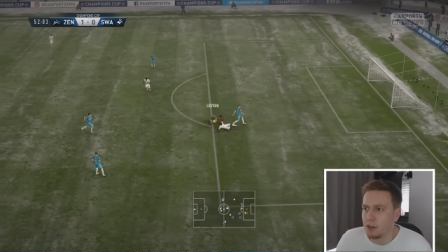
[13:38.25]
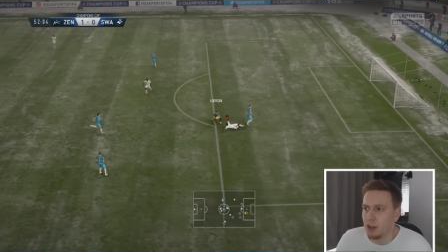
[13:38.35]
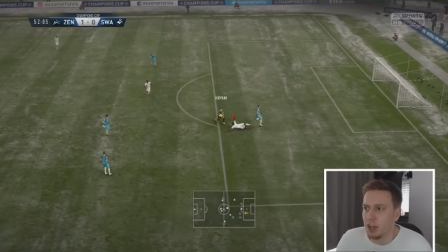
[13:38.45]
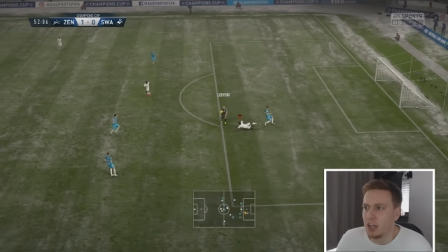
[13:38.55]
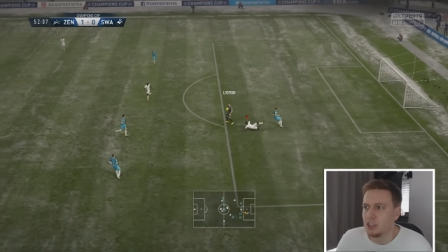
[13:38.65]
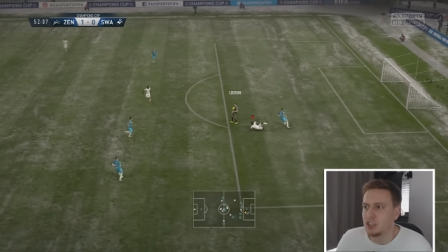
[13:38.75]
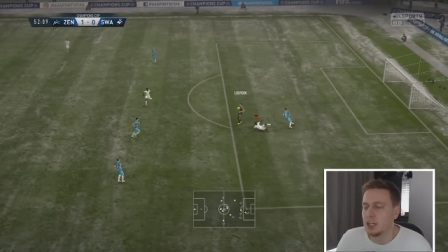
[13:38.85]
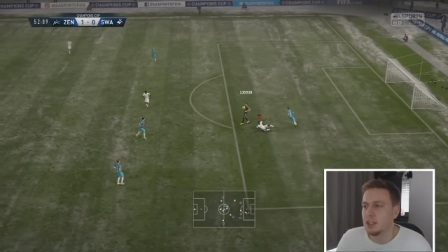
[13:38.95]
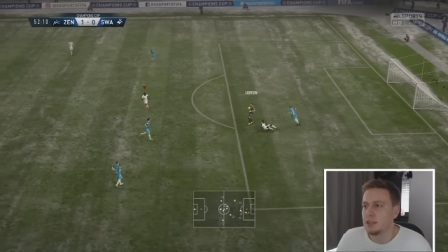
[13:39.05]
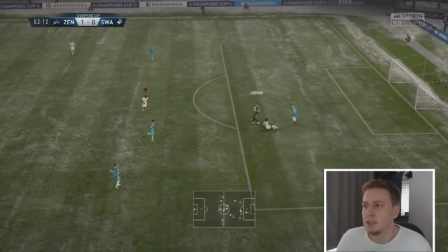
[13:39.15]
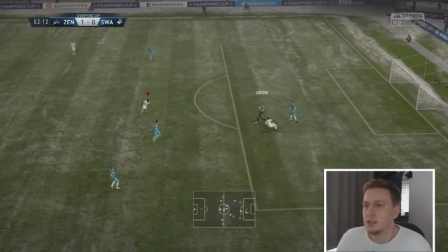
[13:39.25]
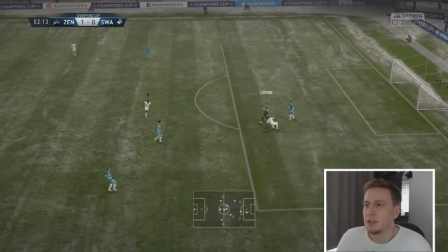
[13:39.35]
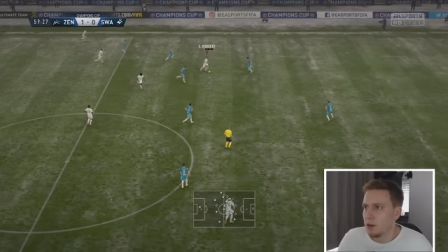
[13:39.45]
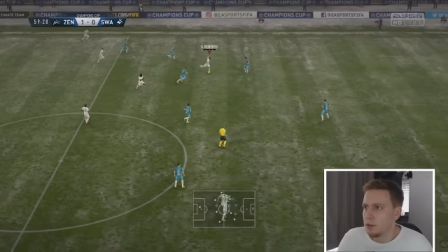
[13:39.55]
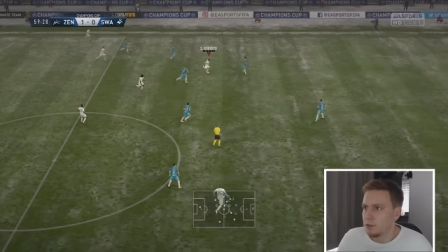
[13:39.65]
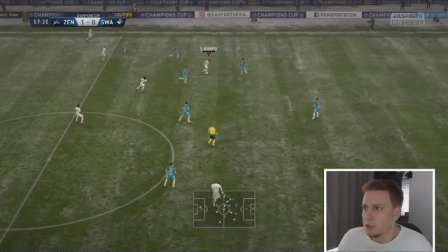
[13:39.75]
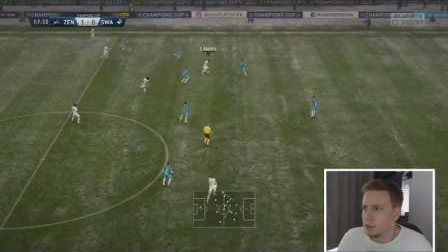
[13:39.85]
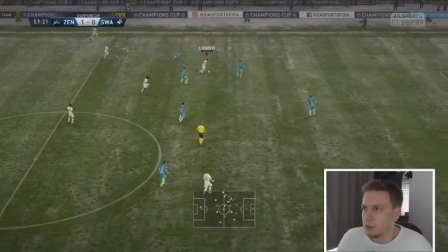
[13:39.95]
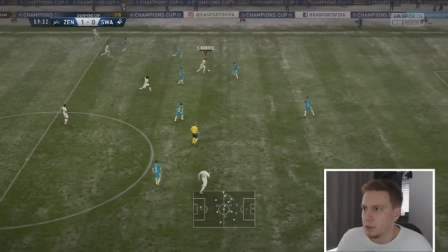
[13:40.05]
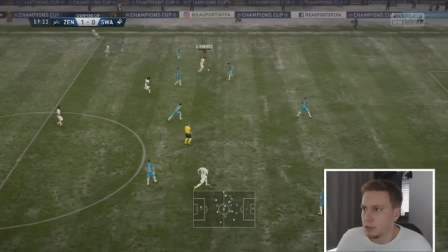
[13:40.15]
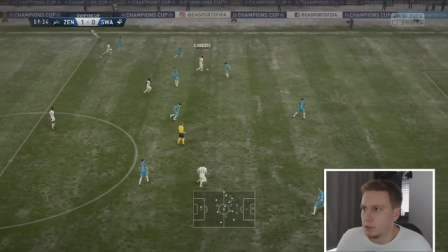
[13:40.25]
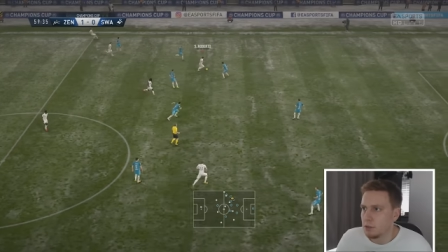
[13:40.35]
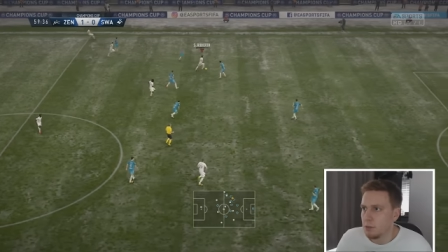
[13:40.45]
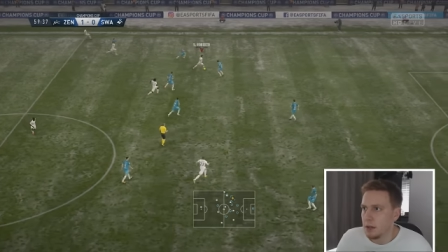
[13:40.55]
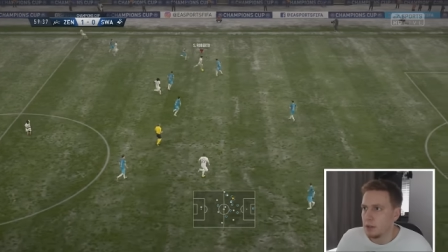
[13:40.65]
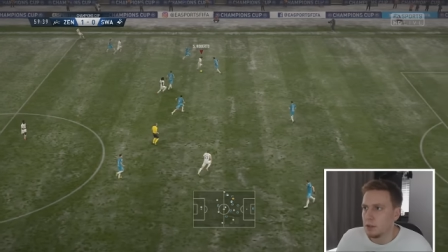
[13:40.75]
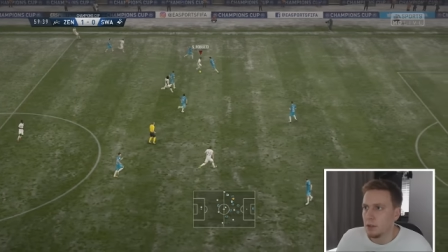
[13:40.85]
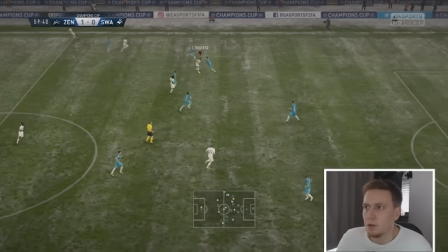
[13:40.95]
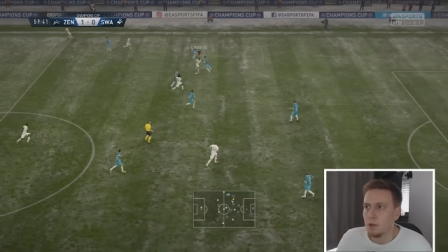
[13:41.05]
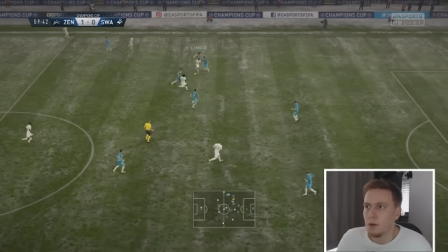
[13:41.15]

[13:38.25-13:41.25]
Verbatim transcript: Going to lunge in. Finds Sergio Roberto.